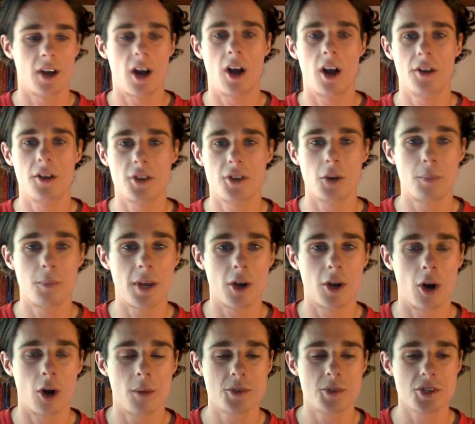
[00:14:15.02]
there are better
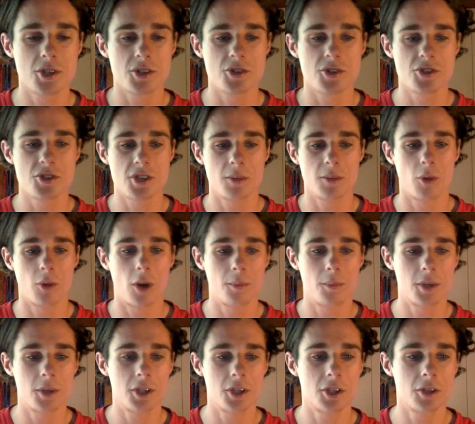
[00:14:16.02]
options in my
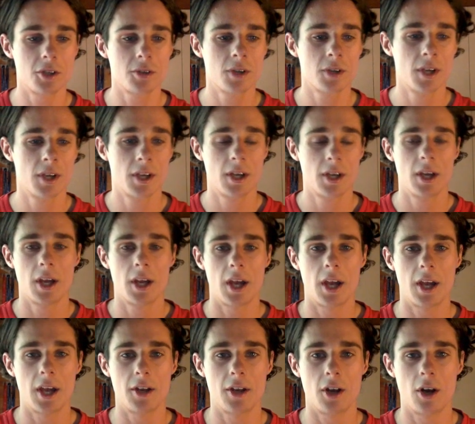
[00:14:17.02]
opinion,
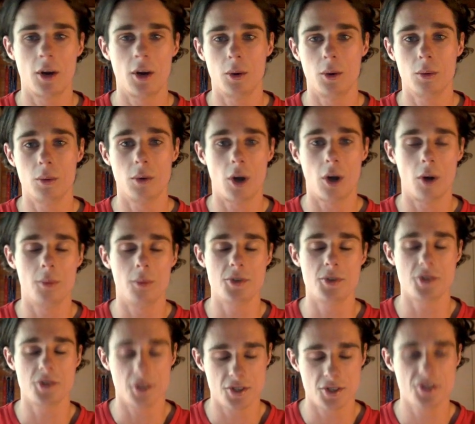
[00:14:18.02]
and I'll
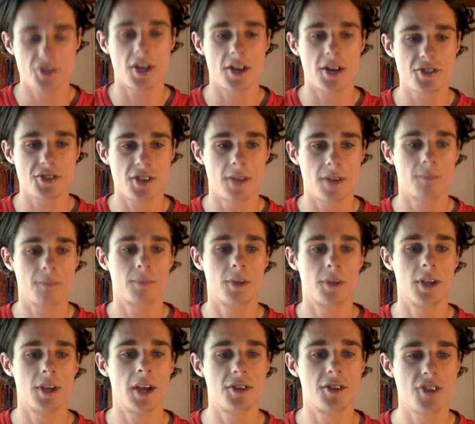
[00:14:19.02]
obviously discuss them.
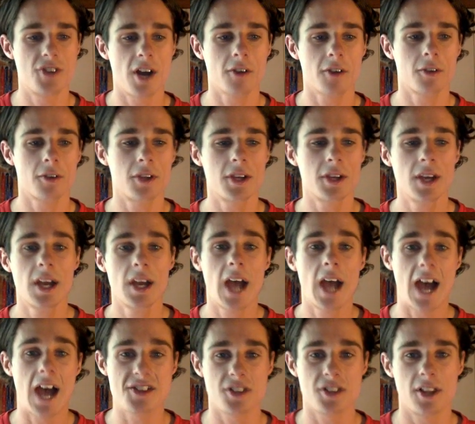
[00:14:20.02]
But yeah, Dunkley
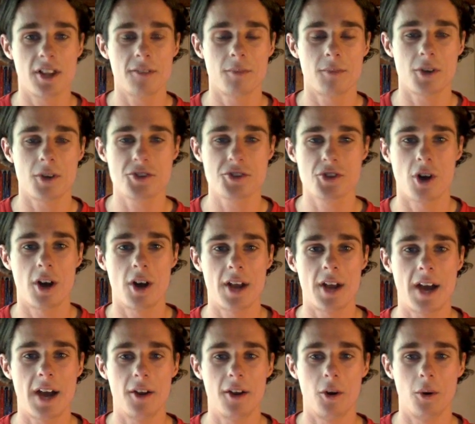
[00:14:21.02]
hasn't left my side
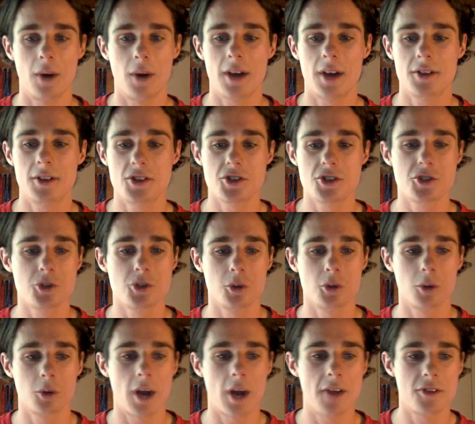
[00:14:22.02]
at all. He's just
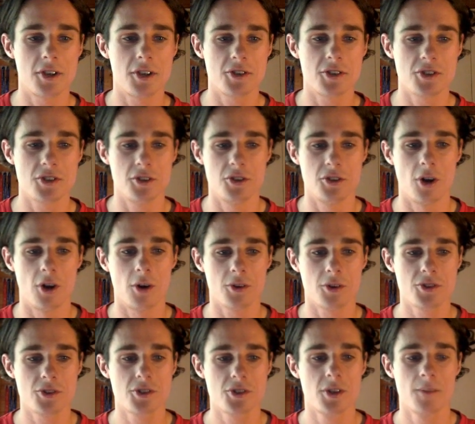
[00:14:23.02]
doing great things at the
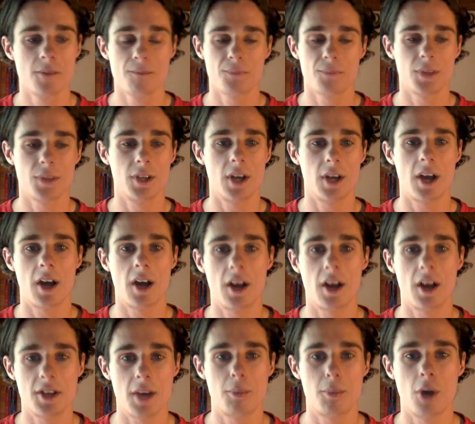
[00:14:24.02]
Dogs.
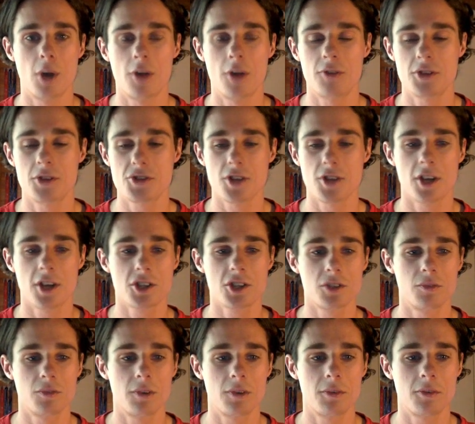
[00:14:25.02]
Perfect
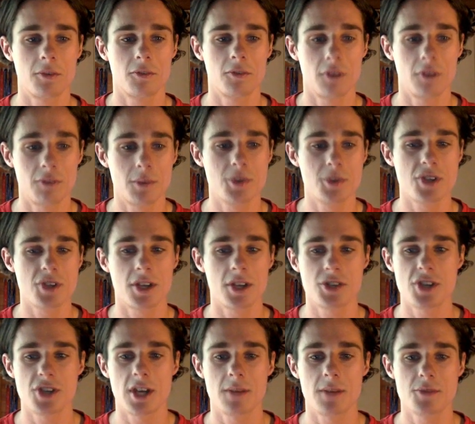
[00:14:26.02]
selection, 50% of
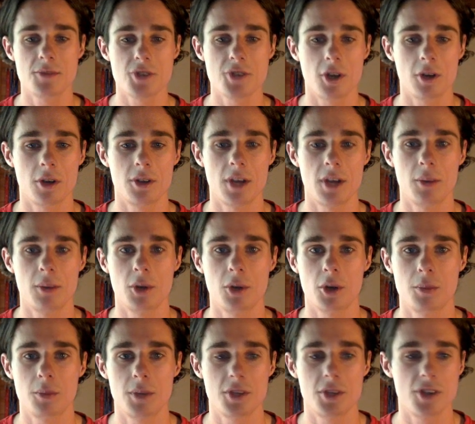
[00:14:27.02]
teams. So yeah, we got
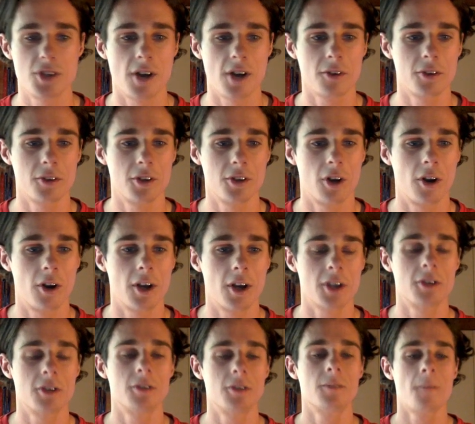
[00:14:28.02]
to pick Dunkley, I
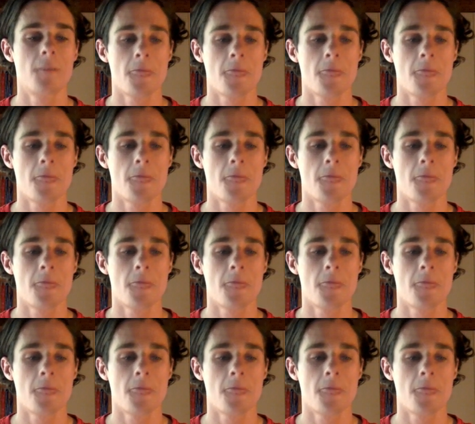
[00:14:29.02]
reckon.